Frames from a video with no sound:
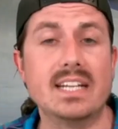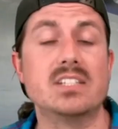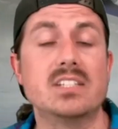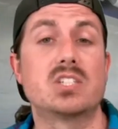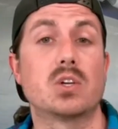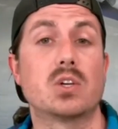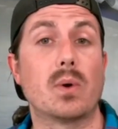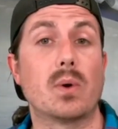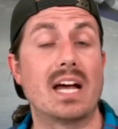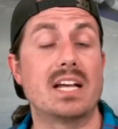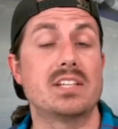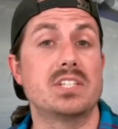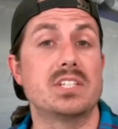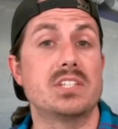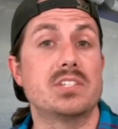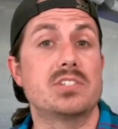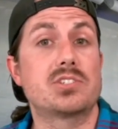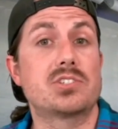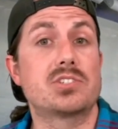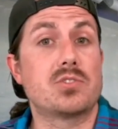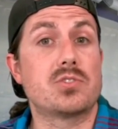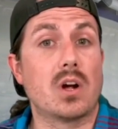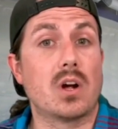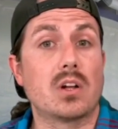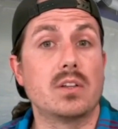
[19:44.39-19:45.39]
And so as he's
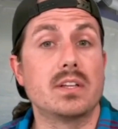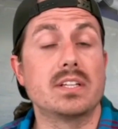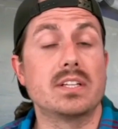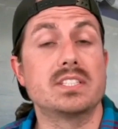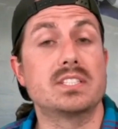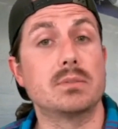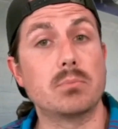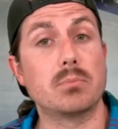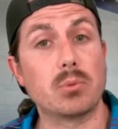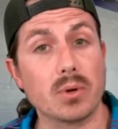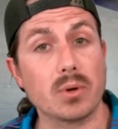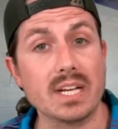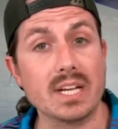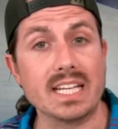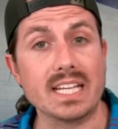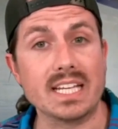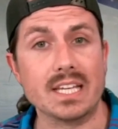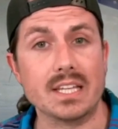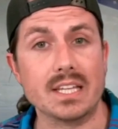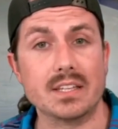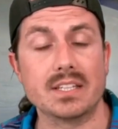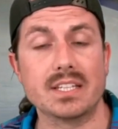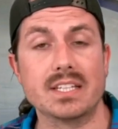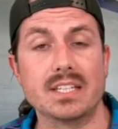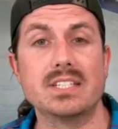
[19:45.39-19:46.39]
struggling to
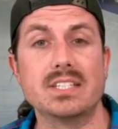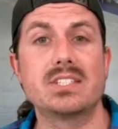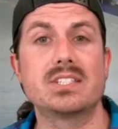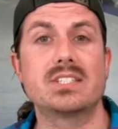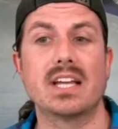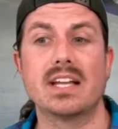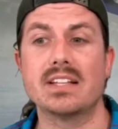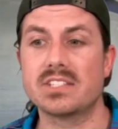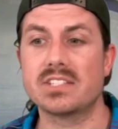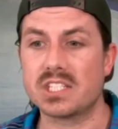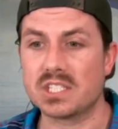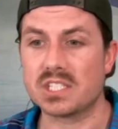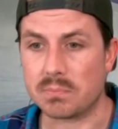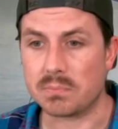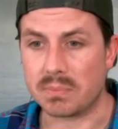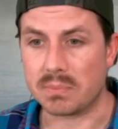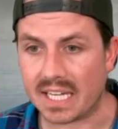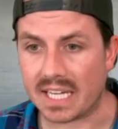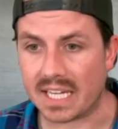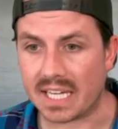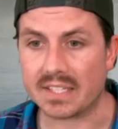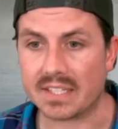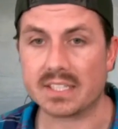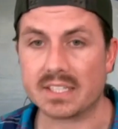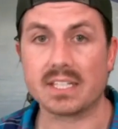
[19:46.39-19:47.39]
breathe, his senses
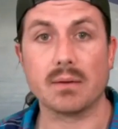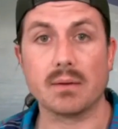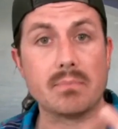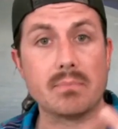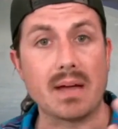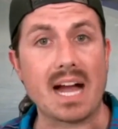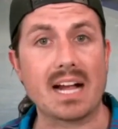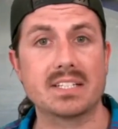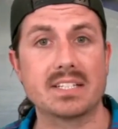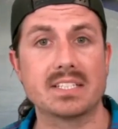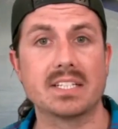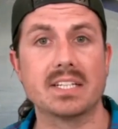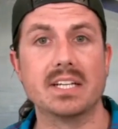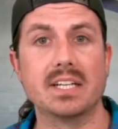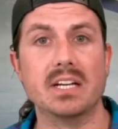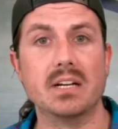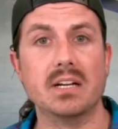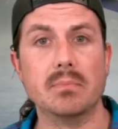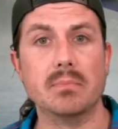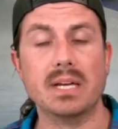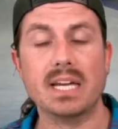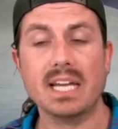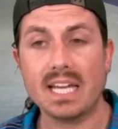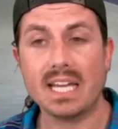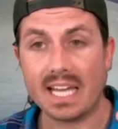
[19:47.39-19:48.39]
began to come back to
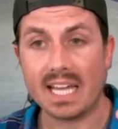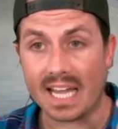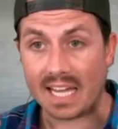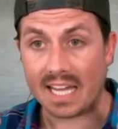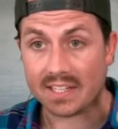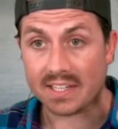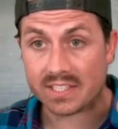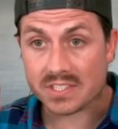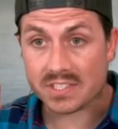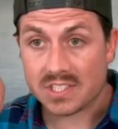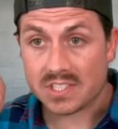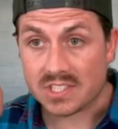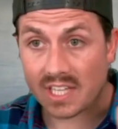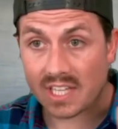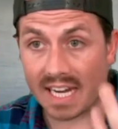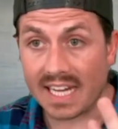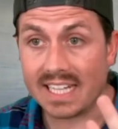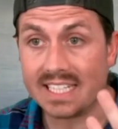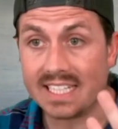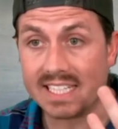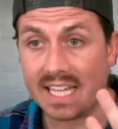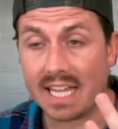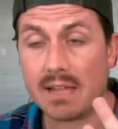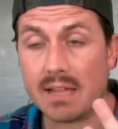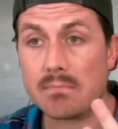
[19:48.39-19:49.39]
him and his
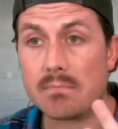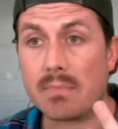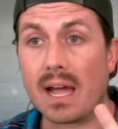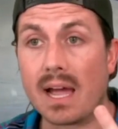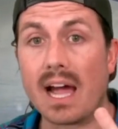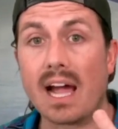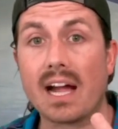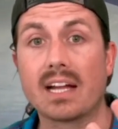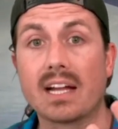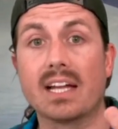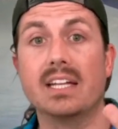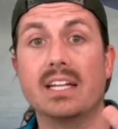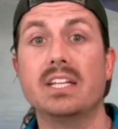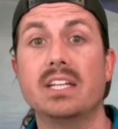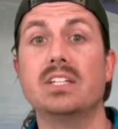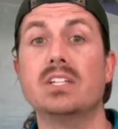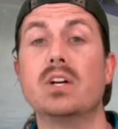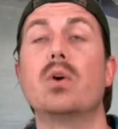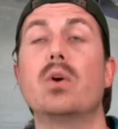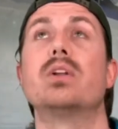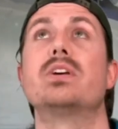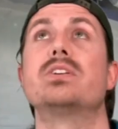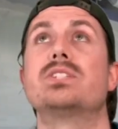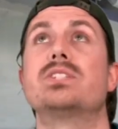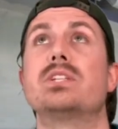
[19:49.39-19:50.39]
sight came back and he
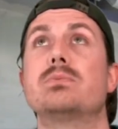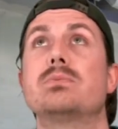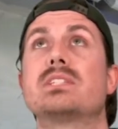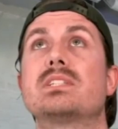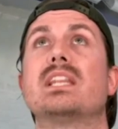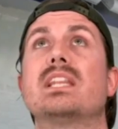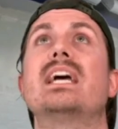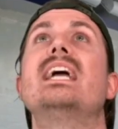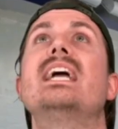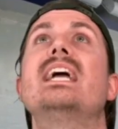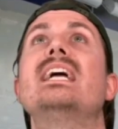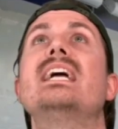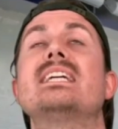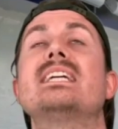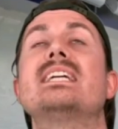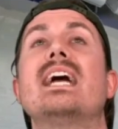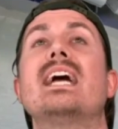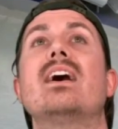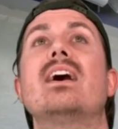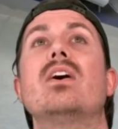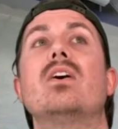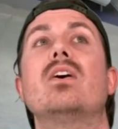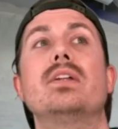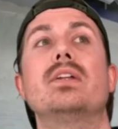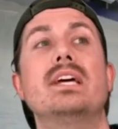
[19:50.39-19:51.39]
noticed he was laying
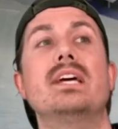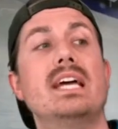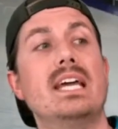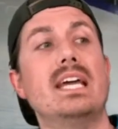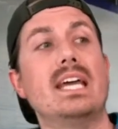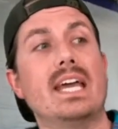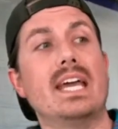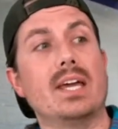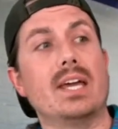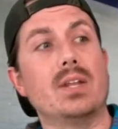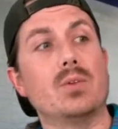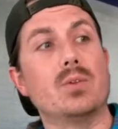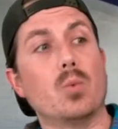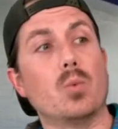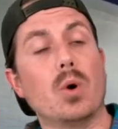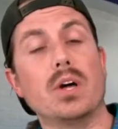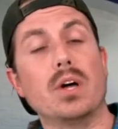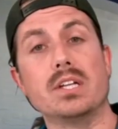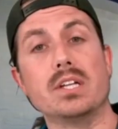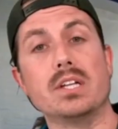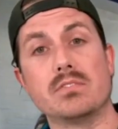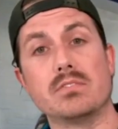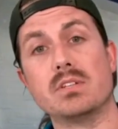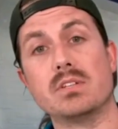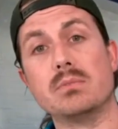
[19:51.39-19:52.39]
down and
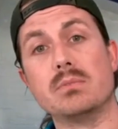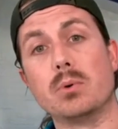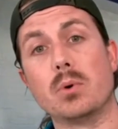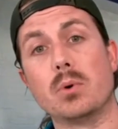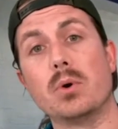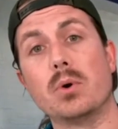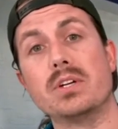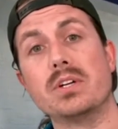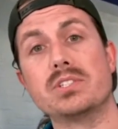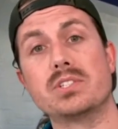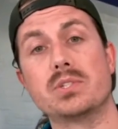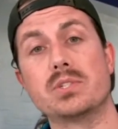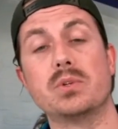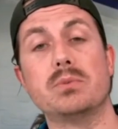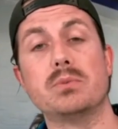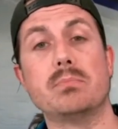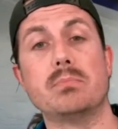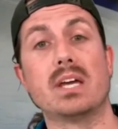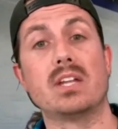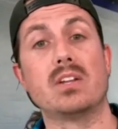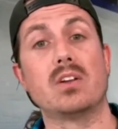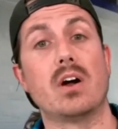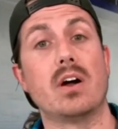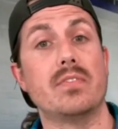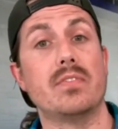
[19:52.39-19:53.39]
one of the boys who had
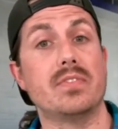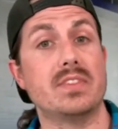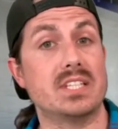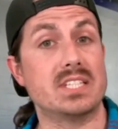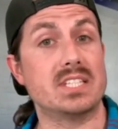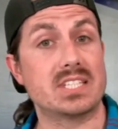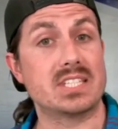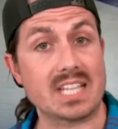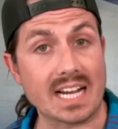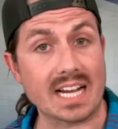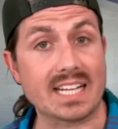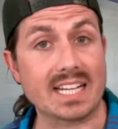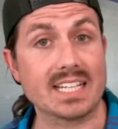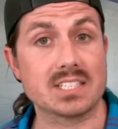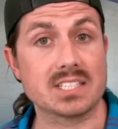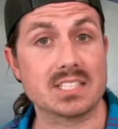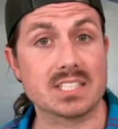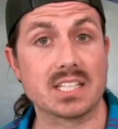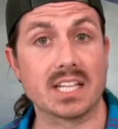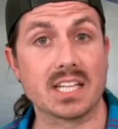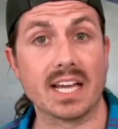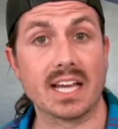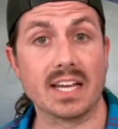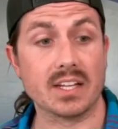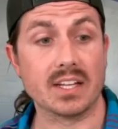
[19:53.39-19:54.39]
been on the second
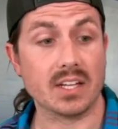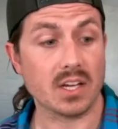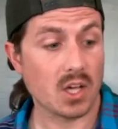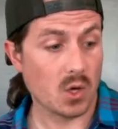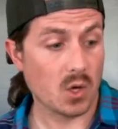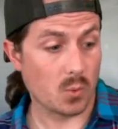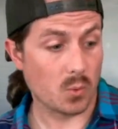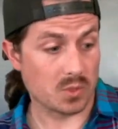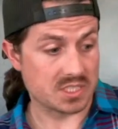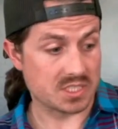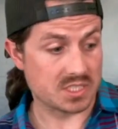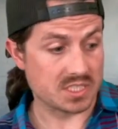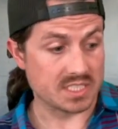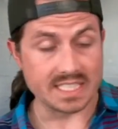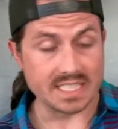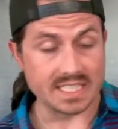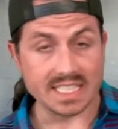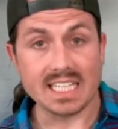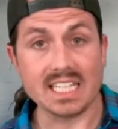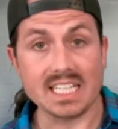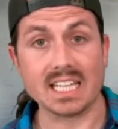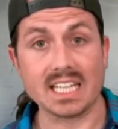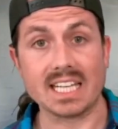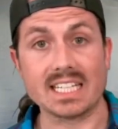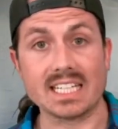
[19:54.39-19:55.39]
sled was
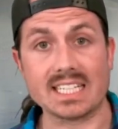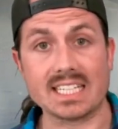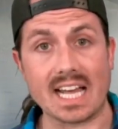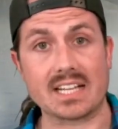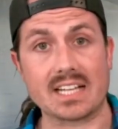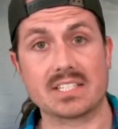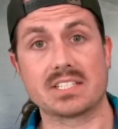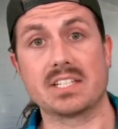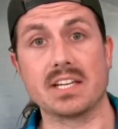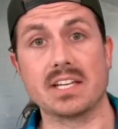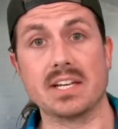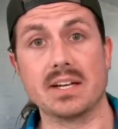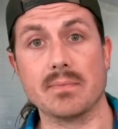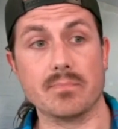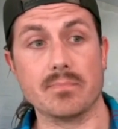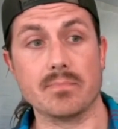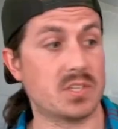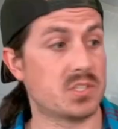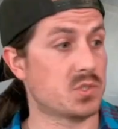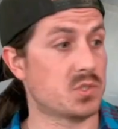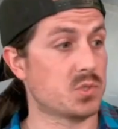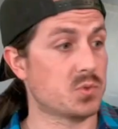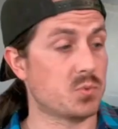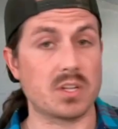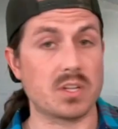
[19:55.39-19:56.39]
kneeling next to him.
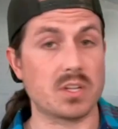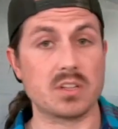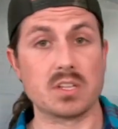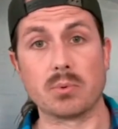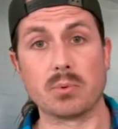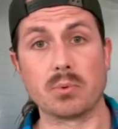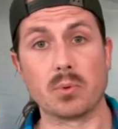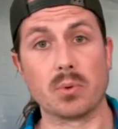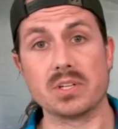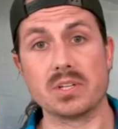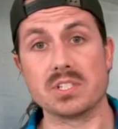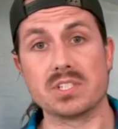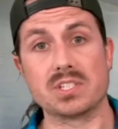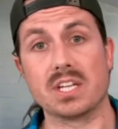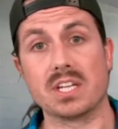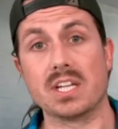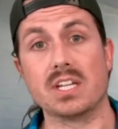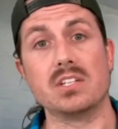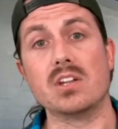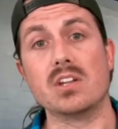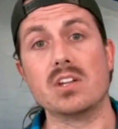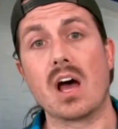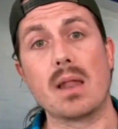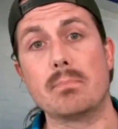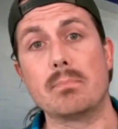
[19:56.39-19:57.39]
This was one of the boys that
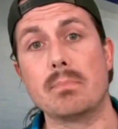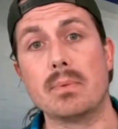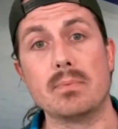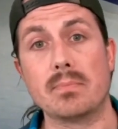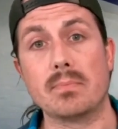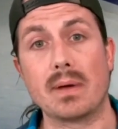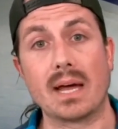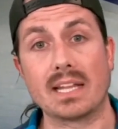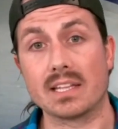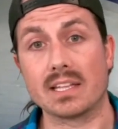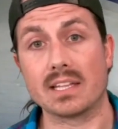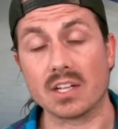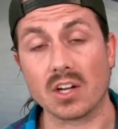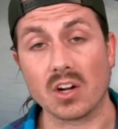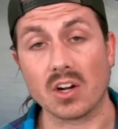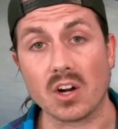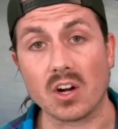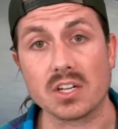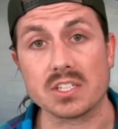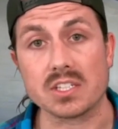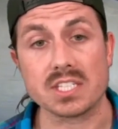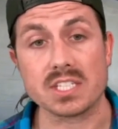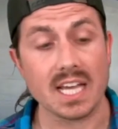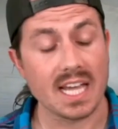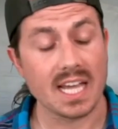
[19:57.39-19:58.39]
had not been badly
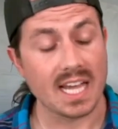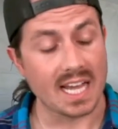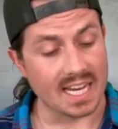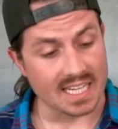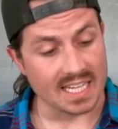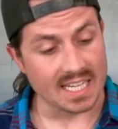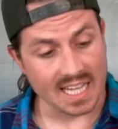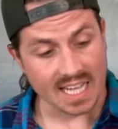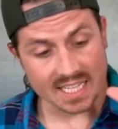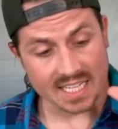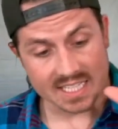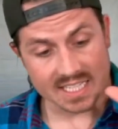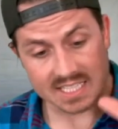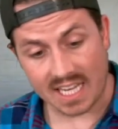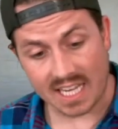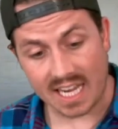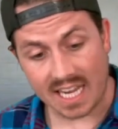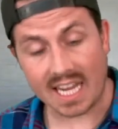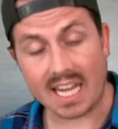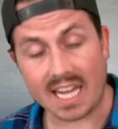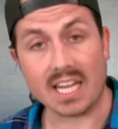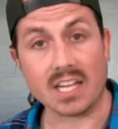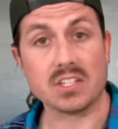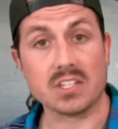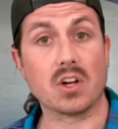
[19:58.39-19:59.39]
hurt and he had his
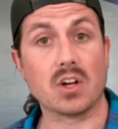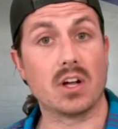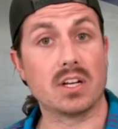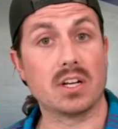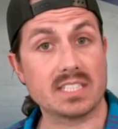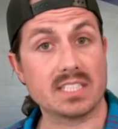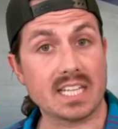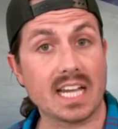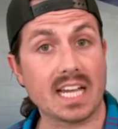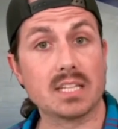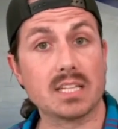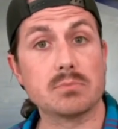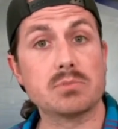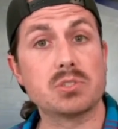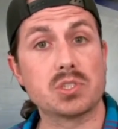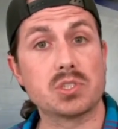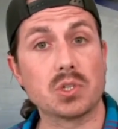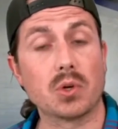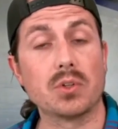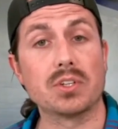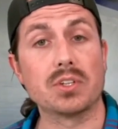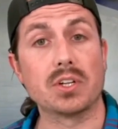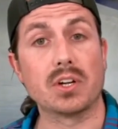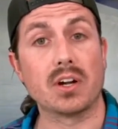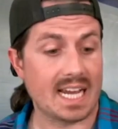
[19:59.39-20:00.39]
hand on Caleb's
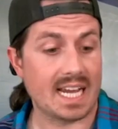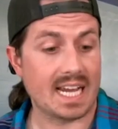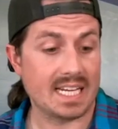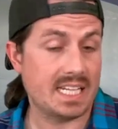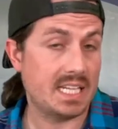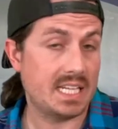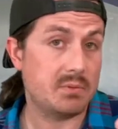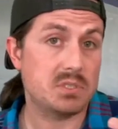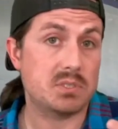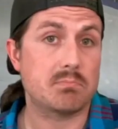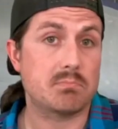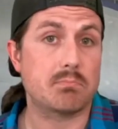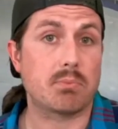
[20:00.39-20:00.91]
shoulder and he was